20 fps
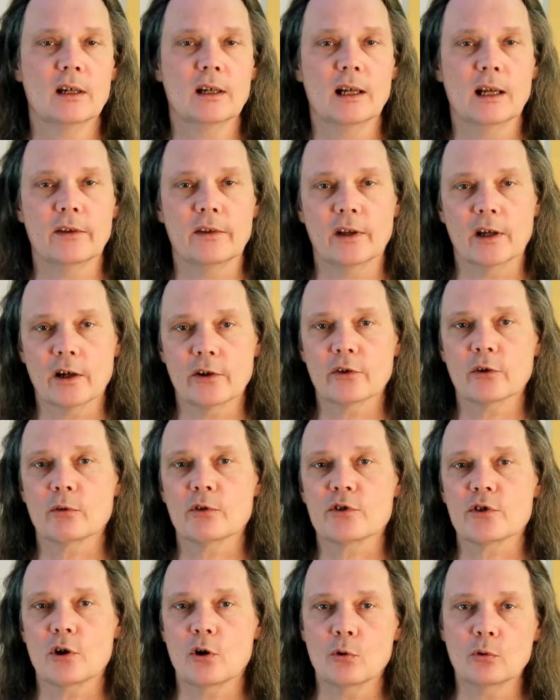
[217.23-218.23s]
and the other
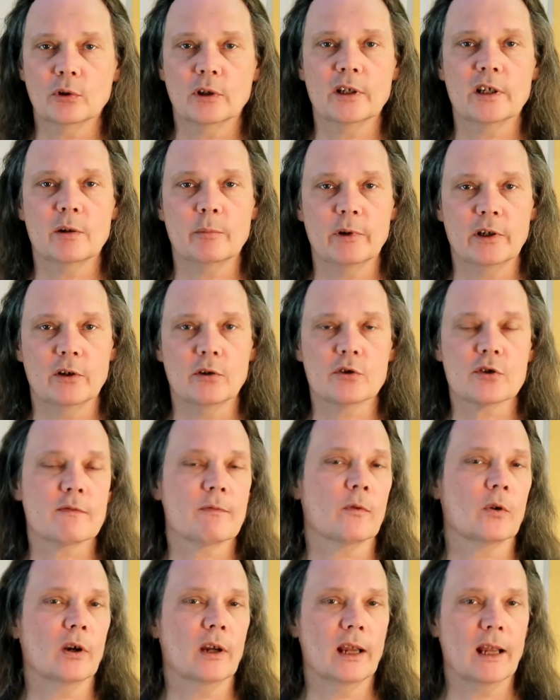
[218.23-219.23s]
is only to be used
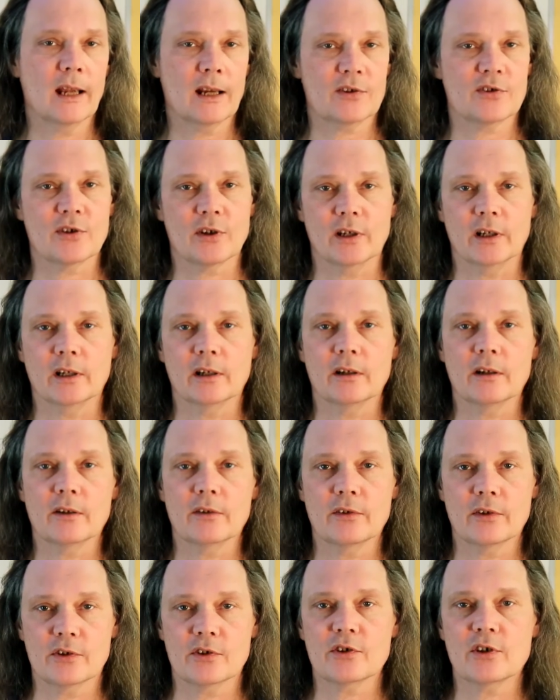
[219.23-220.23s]
for exiting
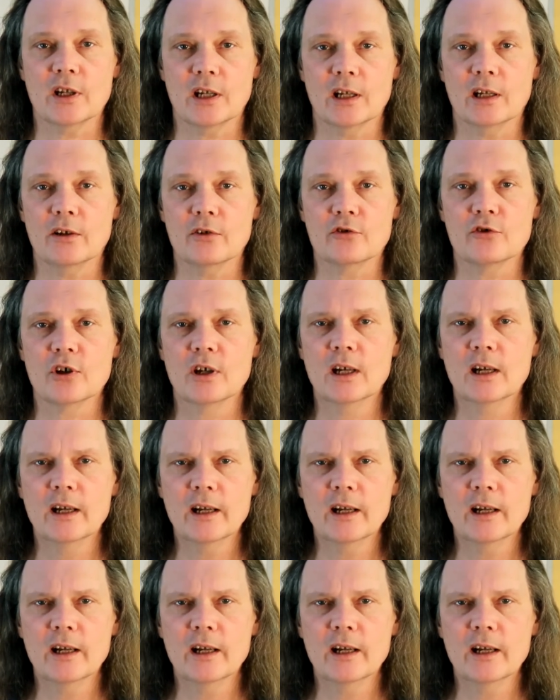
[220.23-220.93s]
the stage.